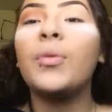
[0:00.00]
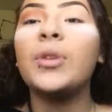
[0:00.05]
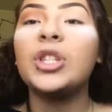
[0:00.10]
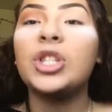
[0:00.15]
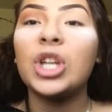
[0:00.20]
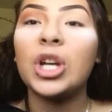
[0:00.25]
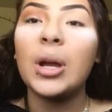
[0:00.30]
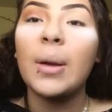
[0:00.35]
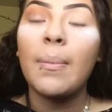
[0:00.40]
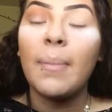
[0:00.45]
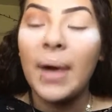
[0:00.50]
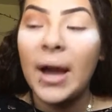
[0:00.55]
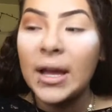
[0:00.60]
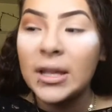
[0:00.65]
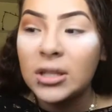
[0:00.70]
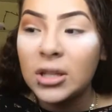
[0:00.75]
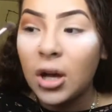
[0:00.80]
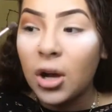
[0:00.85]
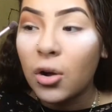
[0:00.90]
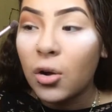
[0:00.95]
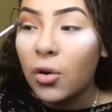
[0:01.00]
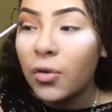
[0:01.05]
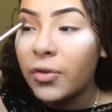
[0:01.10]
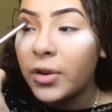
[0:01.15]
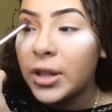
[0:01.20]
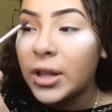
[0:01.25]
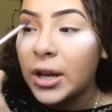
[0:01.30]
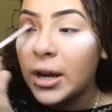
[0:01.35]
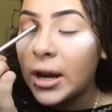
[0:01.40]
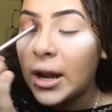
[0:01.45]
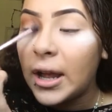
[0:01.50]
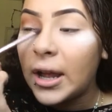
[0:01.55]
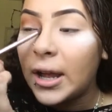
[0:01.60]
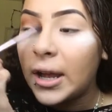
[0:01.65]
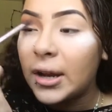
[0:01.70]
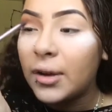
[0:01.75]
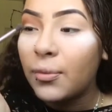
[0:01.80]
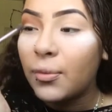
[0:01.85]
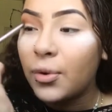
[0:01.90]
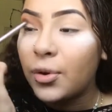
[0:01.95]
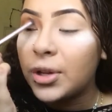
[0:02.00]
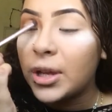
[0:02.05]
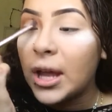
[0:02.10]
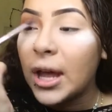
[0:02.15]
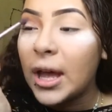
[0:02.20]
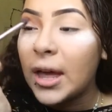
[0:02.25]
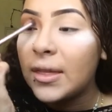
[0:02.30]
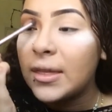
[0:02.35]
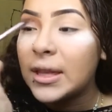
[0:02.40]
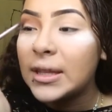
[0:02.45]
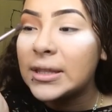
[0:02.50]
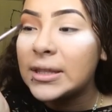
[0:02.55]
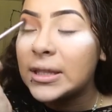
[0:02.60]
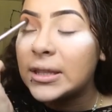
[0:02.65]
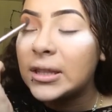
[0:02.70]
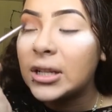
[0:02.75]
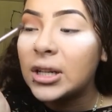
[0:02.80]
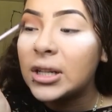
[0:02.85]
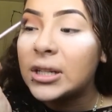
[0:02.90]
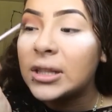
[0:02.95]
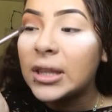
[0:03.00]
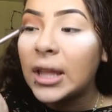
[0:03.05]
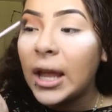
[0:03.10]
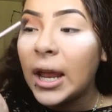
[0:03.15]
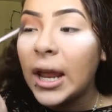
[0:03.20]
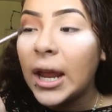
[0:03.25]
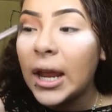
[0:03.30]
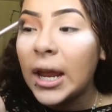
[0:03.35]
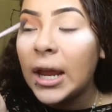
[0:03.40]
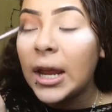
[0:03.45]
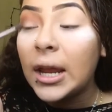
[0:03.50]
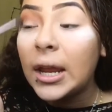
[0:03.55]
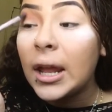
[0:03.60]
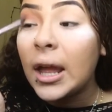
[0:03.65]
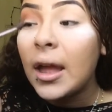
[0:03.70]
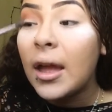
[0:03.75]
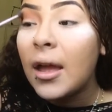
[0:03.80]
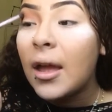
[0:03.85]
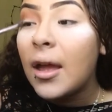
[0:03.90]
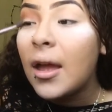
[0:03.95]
we took my dog over there, and well, yeah, they did their thing.